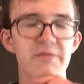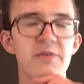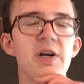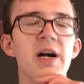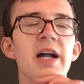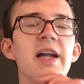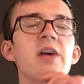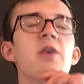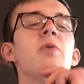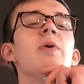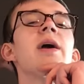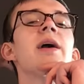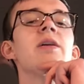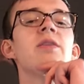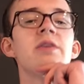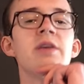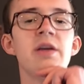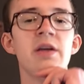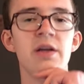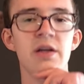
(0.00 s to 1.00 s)
kind of
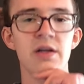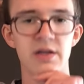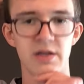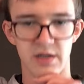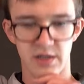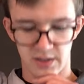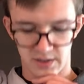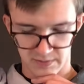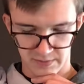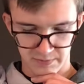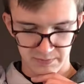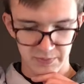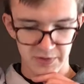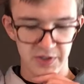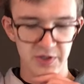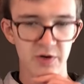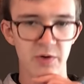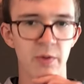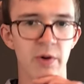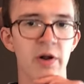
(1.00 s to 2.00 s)
quickly, but
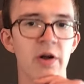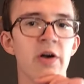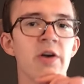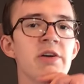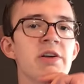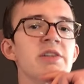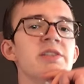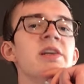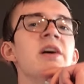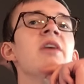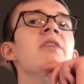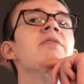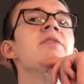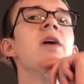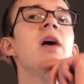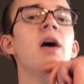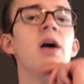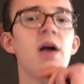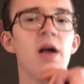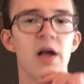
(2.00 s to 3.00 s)
you don't want to hurt yourself.
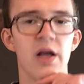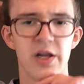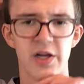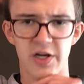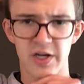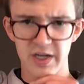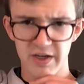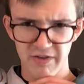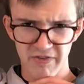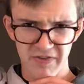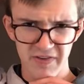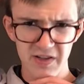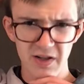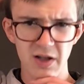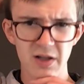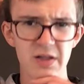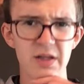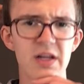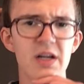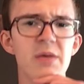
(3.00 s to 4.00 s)
You're gonna feel a
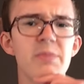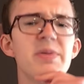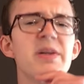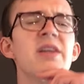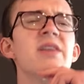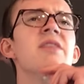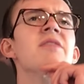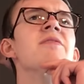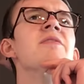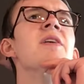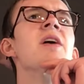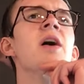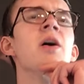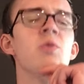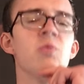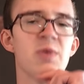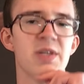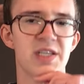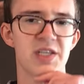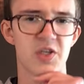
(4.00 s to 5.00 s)
little bit
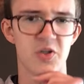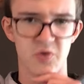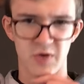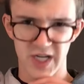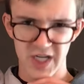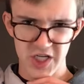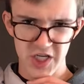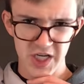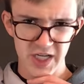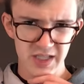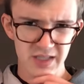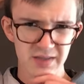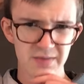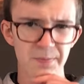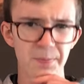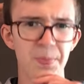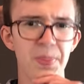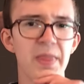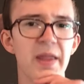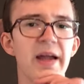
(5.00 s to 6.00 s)
of restriction
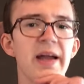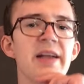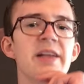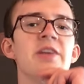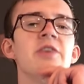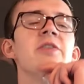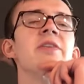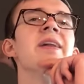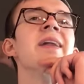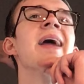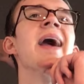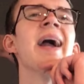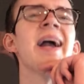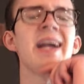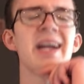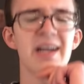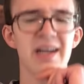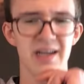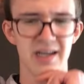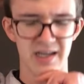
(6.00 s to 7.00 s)
in your
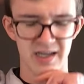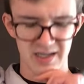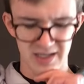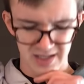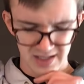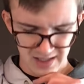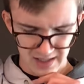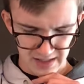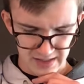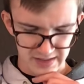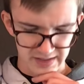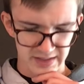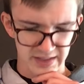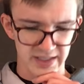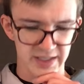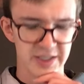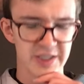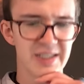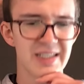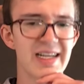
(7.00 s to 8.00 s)
neck.
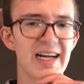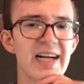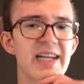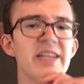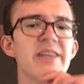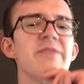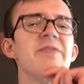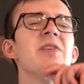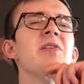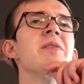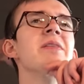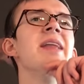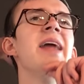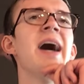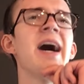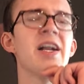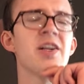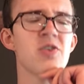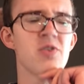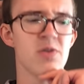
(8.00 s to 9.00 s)
It's just not gonna feel
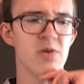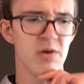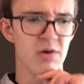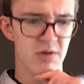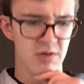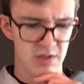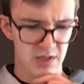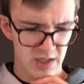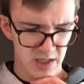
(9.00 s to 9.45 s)
natural,